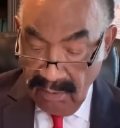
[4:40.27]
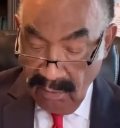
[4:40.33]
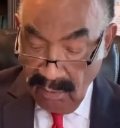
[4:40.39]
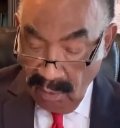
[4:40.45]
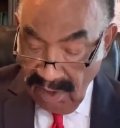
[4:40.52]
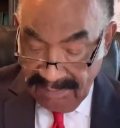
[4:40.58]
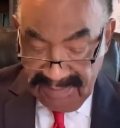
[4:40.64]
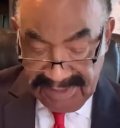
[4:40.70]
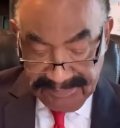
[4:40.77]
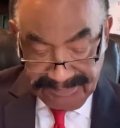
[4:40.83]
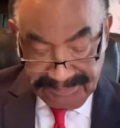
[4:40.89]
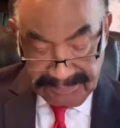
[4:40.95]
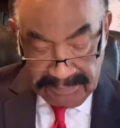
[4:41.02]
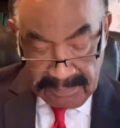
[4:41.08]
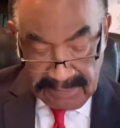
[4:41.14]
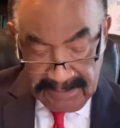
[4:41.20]
women,
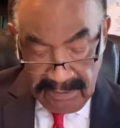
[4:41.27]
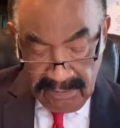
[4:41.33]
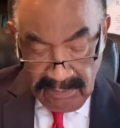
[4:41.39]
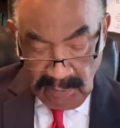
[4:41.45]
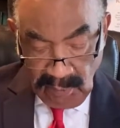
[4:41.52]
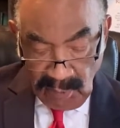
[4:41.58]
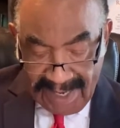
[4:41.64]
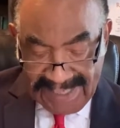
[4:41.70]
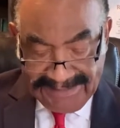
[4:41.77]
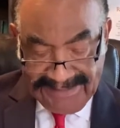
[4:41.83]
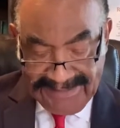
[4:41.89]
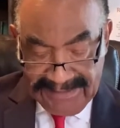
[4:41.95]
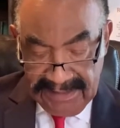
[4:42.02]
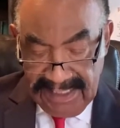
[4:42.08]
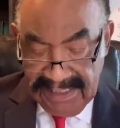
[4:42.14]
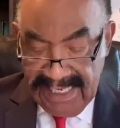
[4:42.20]

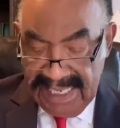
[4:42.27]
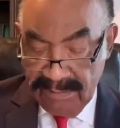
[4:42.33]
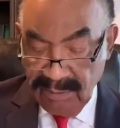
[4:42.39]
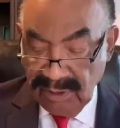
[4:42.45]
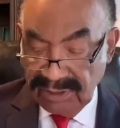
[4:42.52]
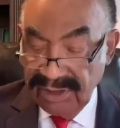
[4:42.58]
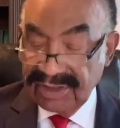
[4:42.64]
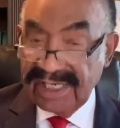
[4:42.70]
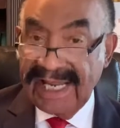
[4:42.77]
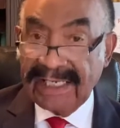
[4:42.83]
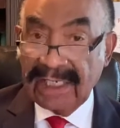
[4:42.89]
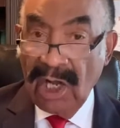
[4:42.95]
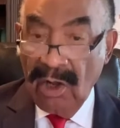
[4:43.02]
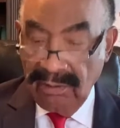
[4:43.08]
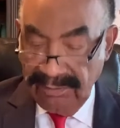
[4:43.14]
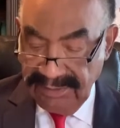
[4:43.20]
ready and able to
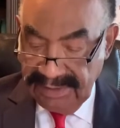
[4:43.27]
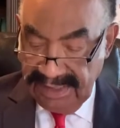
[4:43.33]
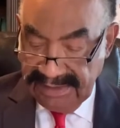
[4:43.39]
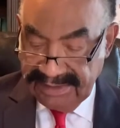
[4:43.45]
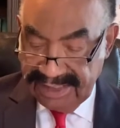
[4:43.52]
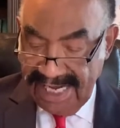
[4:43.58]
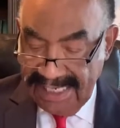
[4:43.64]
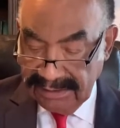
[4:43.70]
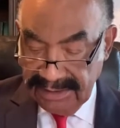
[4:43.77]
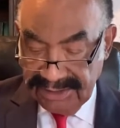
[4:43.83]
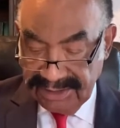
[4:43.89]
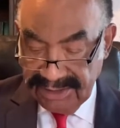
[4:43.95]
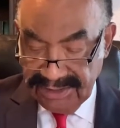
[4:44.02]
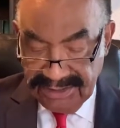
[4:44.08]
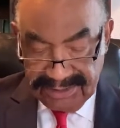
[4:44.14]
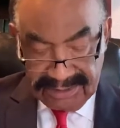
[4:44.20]
take on the
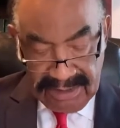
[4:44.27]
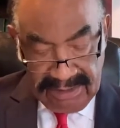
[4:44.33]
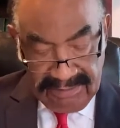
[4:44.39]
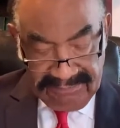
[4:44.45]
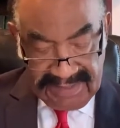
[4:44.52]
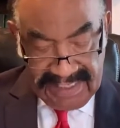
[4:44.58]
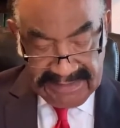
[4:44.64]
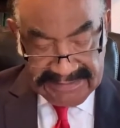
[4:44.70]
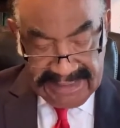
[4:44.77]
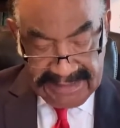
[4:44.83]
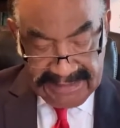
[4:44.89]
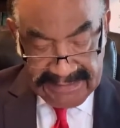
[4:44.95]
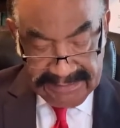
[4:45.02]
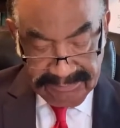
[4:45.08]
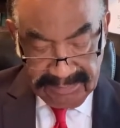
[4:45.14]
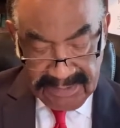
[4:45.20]
challenges of their
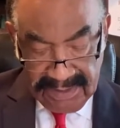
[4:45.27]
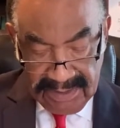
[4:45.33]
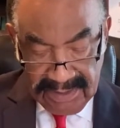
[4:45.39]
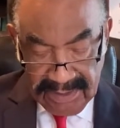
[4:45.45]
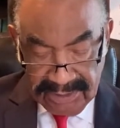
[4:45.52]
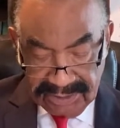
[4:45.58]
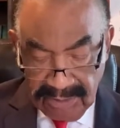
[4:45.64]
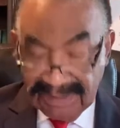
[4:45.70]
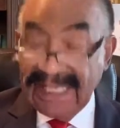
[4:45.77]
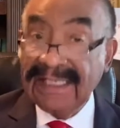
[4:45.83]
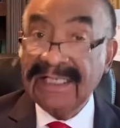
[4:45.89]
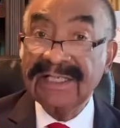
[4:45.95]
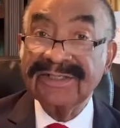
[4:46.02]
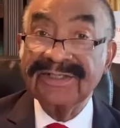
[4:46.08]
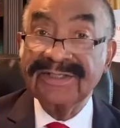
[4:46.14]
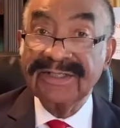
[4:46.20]
day. So let
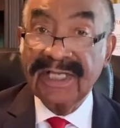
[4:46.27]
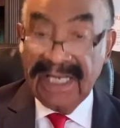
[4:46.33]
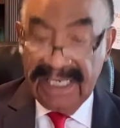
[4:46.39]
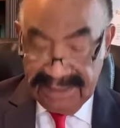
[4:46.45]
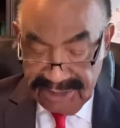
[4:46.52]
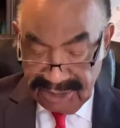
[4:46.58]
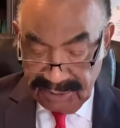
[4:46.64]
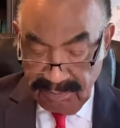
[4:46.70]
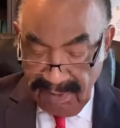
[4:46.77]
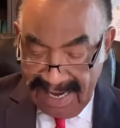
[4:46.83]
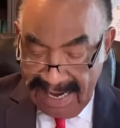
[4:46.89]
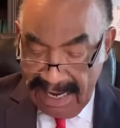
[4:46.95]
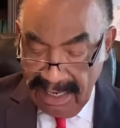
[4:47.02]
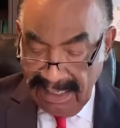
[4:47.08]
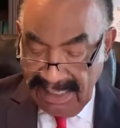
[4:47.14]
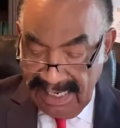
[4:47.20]
us
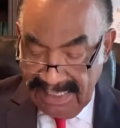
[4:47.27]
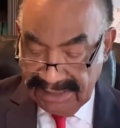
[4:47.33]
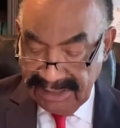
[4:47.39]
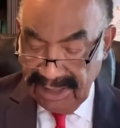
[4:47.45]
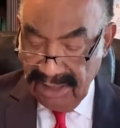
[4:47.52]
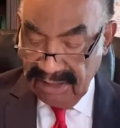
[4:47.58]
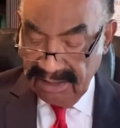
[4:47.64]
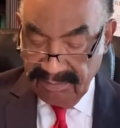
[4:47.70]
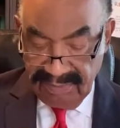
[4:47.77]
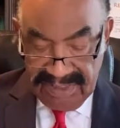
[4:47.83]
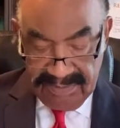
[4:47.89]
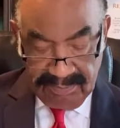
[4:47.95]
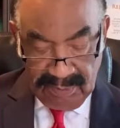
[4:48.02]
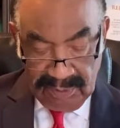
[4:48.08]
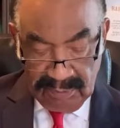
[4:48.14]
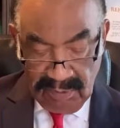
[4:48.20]
inspire our young
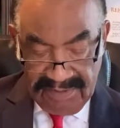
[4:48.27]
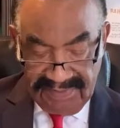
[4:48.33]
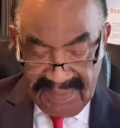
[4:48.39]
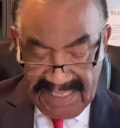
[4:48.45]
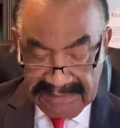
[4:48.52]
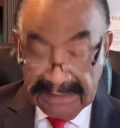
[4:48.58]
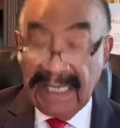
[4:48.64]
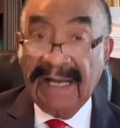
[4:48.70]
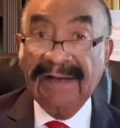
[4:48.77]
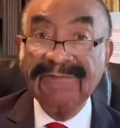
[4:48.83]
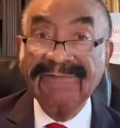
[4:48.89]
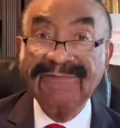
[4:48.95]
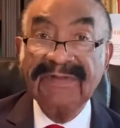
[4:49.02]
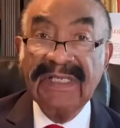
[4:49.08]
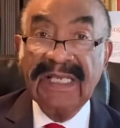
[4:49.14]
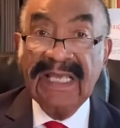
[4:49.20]
people with our
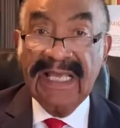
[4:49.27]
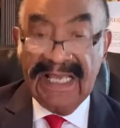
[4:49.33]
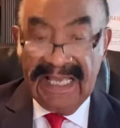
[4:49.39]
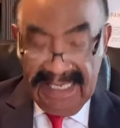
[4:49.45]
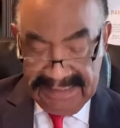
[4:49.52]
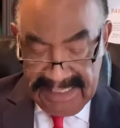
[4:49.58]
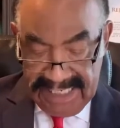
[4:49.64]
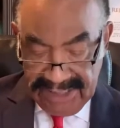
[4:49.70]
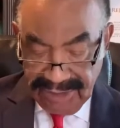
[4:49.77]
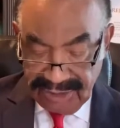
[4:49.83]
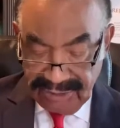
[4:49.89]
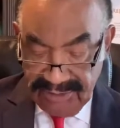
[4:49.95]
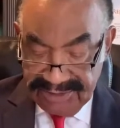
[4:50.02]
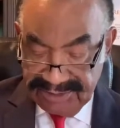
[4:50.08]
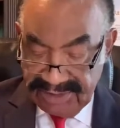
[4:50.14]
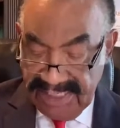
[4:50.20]
love and
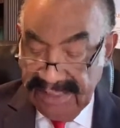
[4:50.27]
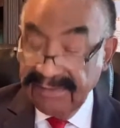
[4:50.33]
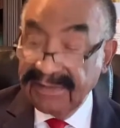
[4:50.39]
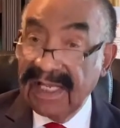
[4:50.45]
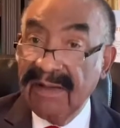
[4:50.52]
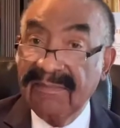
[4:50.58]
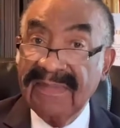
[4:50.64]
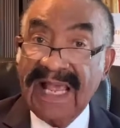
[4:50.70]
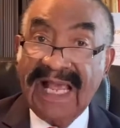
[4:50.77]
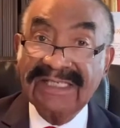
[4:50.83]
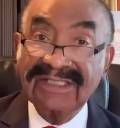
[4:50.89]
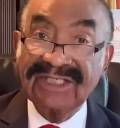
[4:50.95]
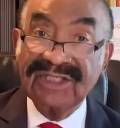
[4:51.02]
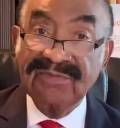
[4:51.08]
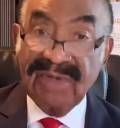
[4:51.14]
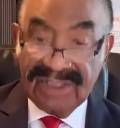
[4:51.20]
interest in them
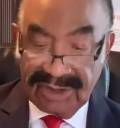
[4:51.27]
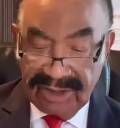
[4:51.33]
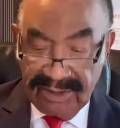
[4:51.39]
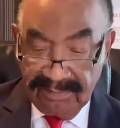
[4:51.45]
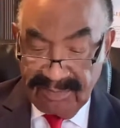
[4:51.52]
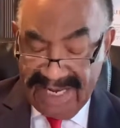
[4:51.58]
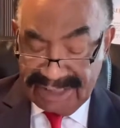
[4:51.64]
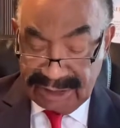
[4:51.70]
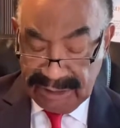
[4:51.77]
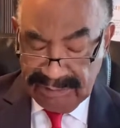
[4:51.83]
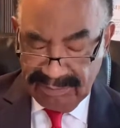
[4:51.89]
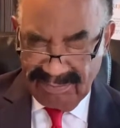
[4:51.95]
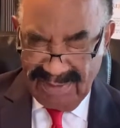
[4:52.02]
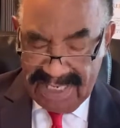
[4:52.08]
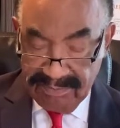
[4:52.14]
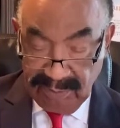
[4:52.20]
as special
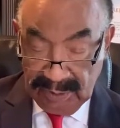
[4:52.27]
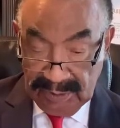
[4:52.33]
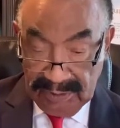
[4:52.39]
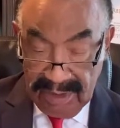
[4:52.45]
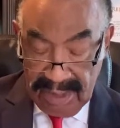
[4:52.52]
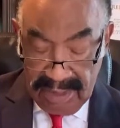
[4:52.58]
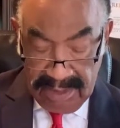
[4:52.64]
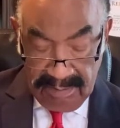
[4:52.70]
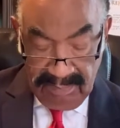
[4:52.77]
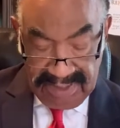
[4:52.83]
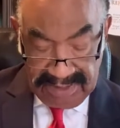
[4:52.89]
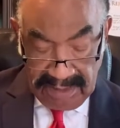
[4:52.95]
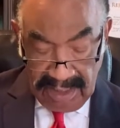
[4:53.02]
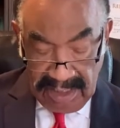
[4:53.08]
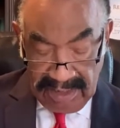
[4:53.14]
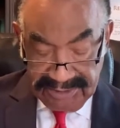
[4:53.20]
people
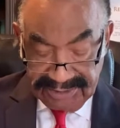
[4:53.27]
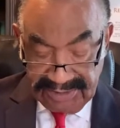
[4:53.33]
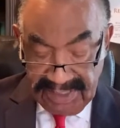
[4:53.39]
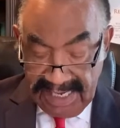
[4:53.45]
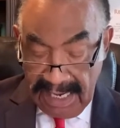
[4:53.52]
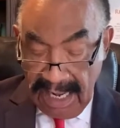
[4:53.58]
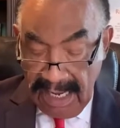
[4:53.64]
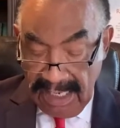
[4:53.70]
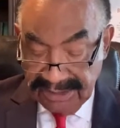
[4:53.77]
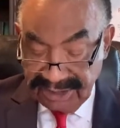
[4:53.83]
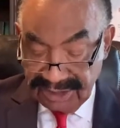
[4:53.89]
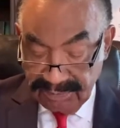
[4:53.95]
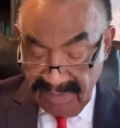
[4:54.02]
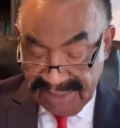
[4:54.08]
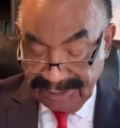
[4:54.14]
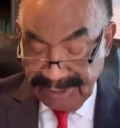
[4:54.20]
because they are
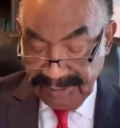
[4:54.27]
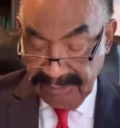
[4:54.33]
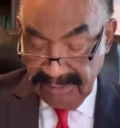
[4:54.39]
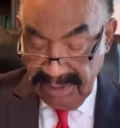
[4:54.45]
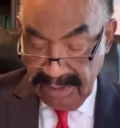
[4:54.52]
special.